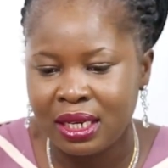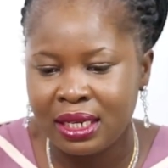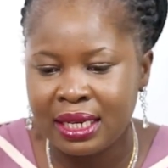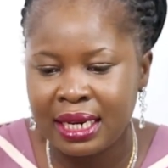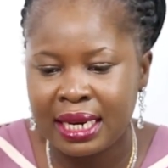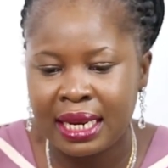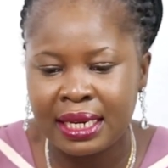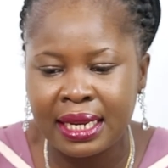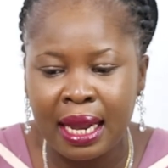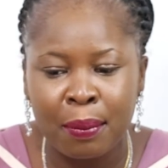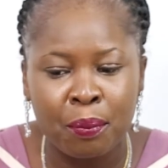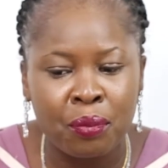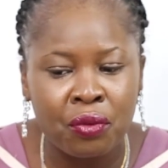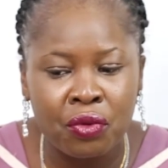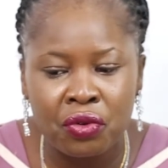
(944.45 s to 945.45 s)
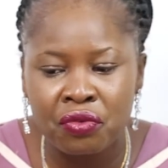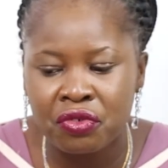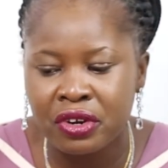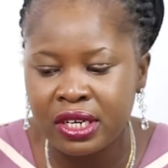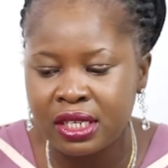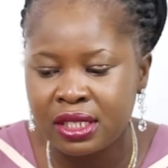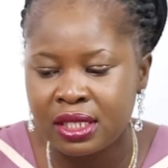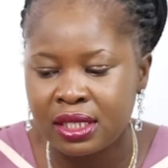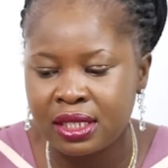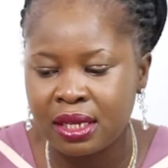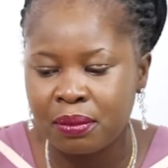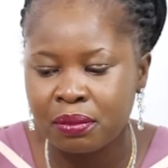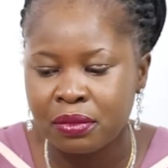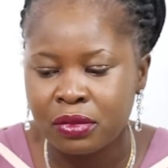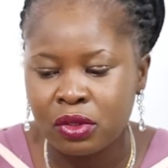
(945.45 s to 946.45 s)
Then the approved grading
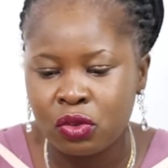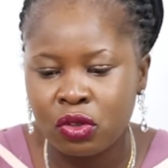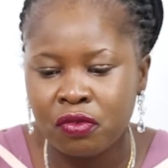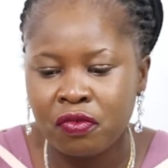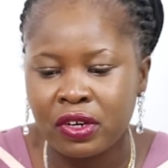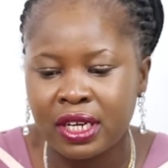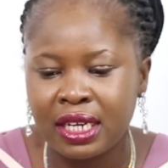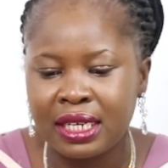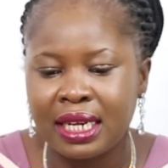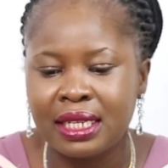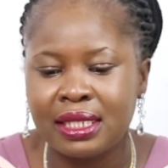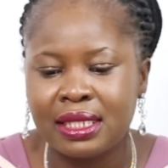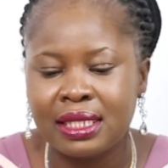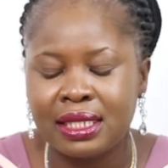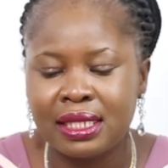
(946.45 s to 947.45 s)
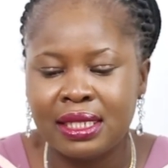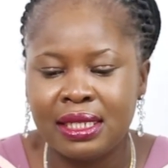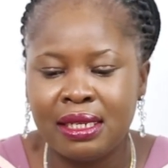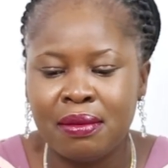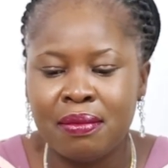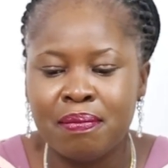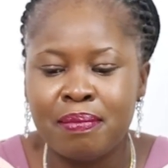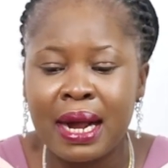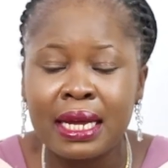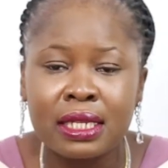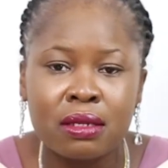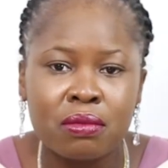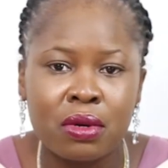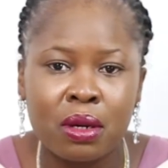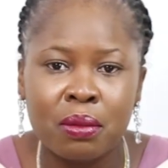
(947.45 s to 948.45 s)
system, don't forget that the
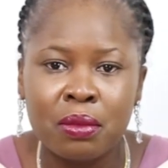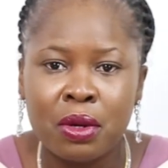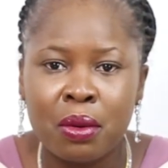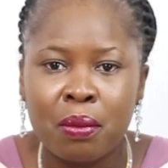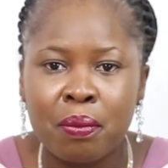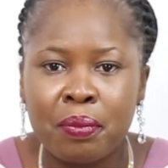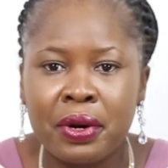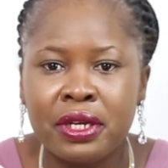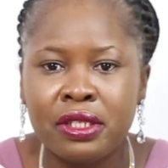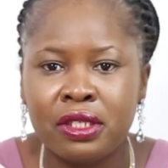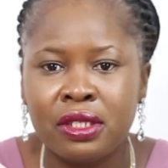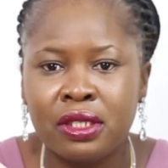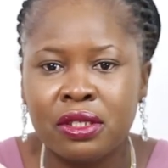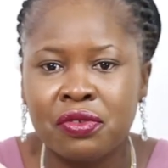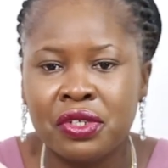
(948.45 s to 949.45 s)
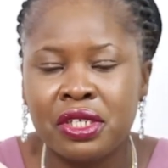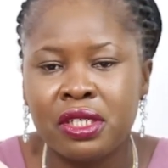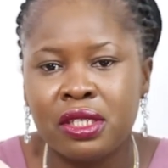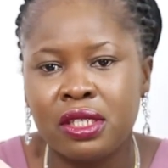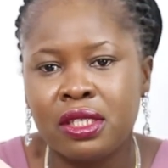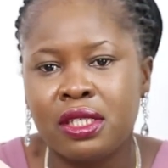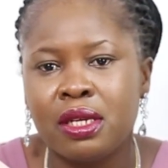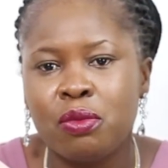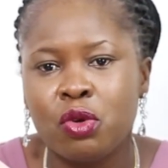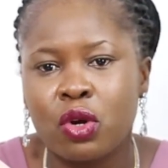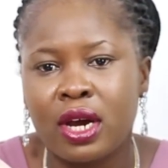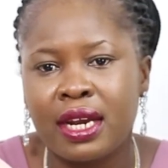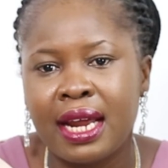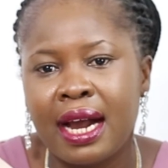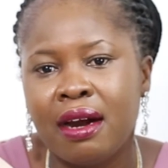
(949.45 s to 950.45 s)
maximum points grading system you
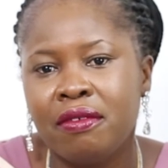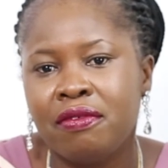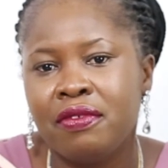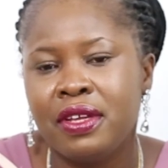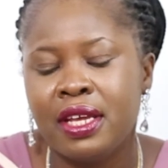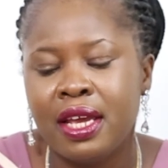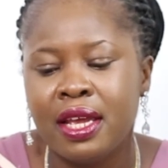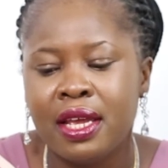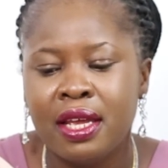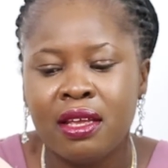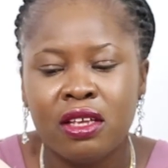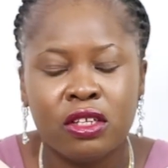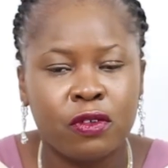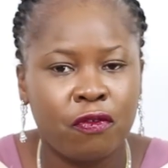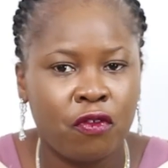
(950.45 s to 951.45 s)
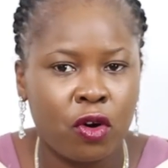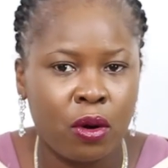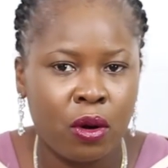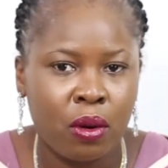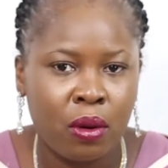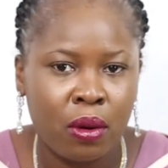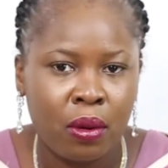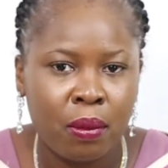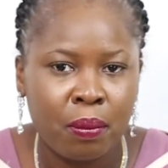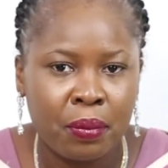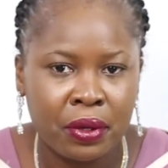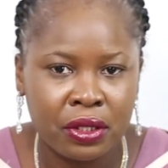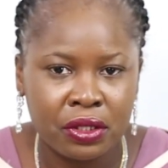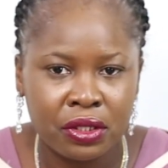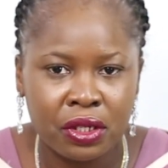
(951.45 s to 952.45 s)
can have here is
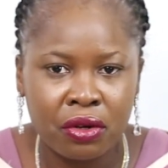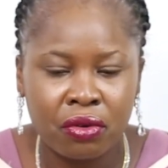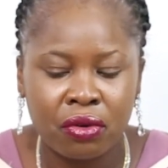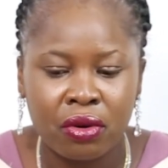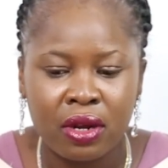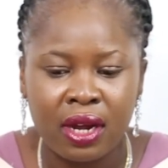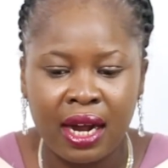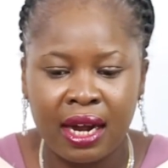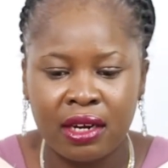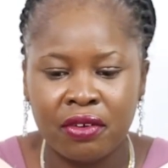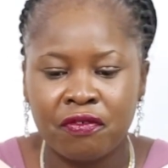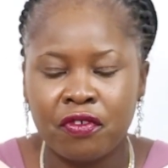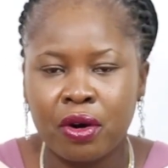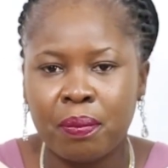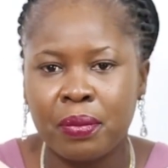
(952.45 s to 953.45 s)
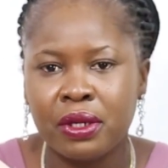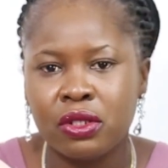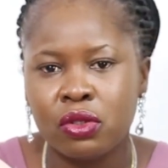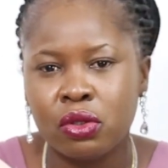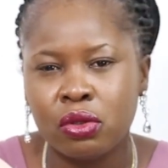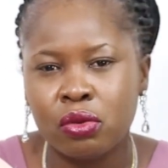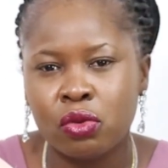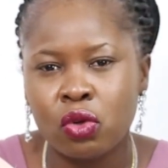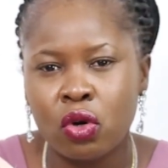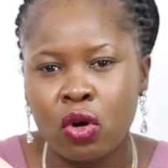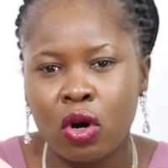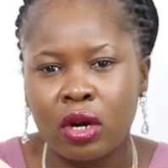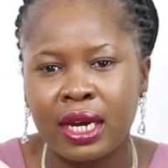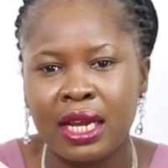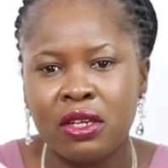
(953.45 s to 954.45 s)
4.0 and 4.0, though
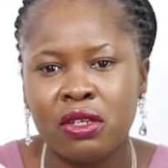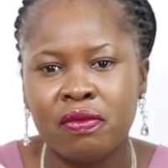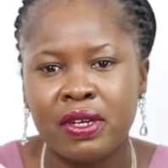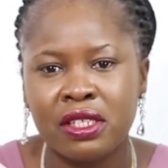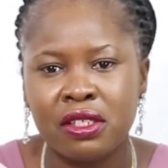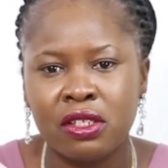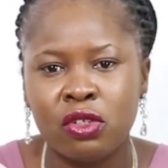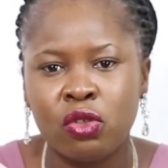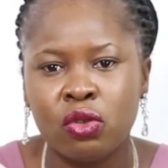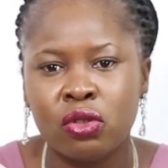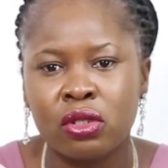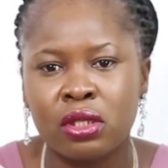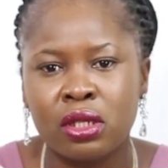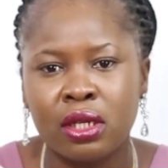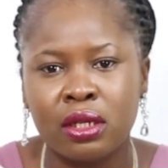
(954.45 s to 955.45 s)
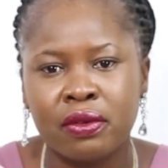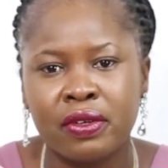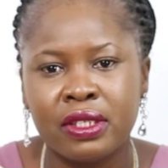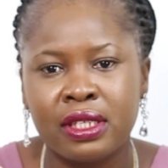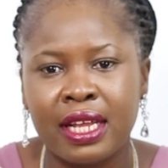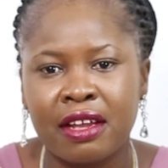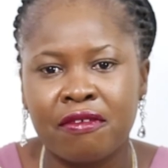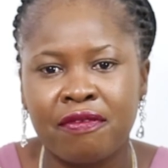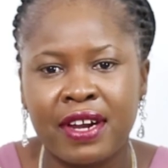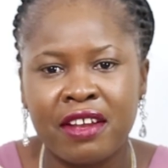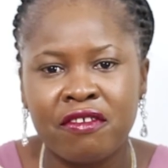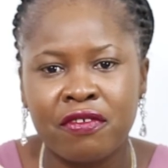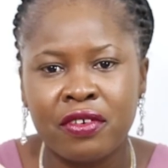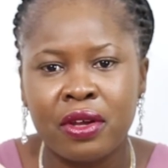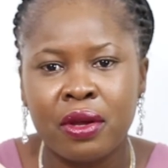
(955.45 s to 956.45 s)
other universities use grades like
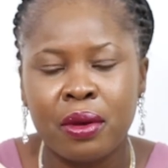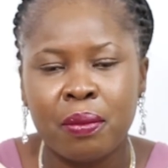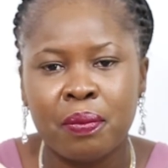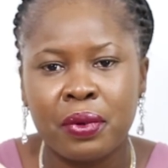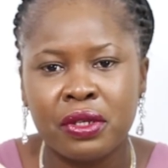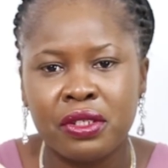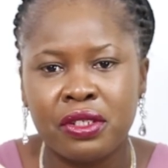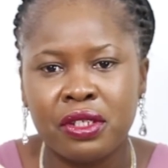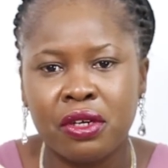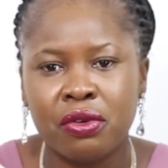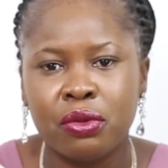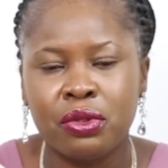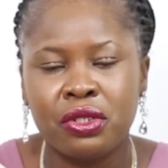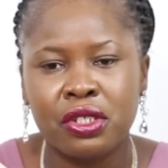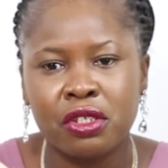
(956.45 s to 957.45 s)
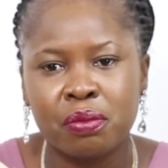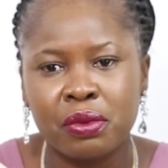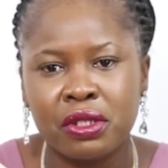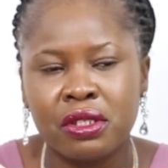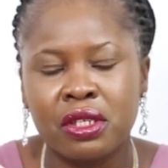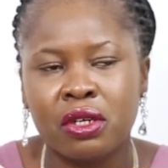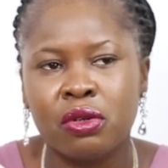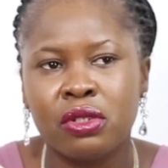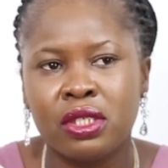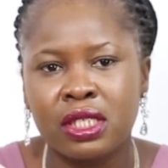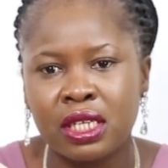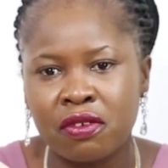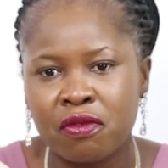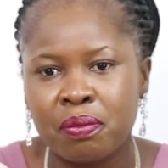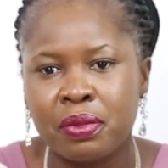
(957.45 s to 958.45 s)
5.0, 6.0,
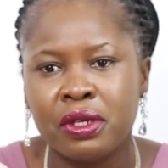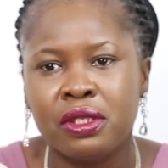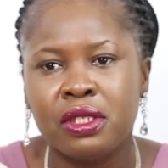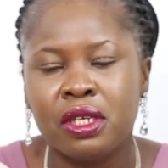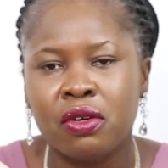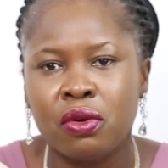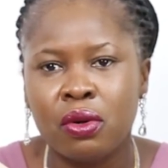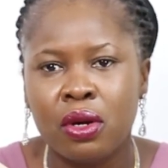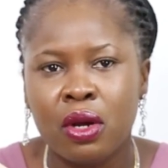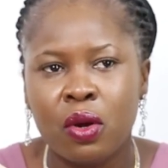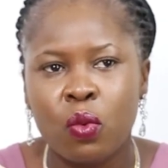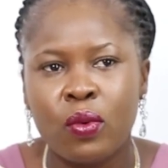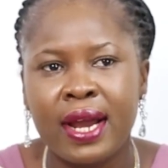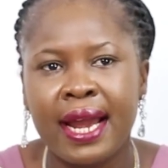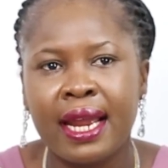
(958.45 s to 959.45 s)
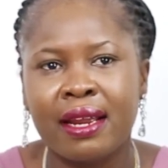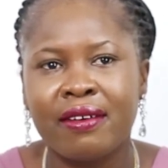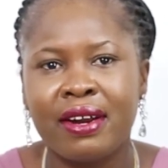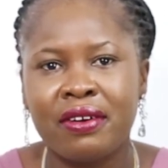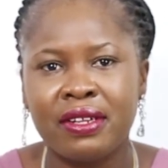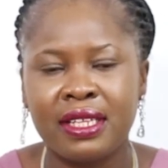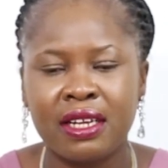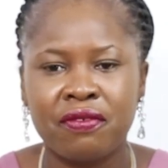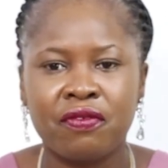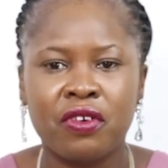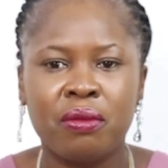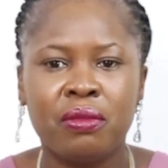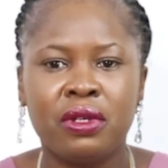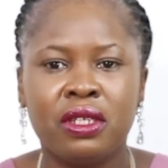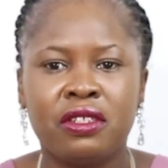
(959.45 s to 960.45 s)
7.0. Where I graduated
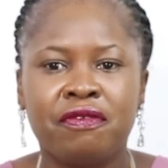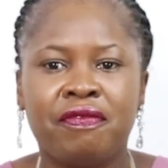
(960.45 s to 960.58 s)
from is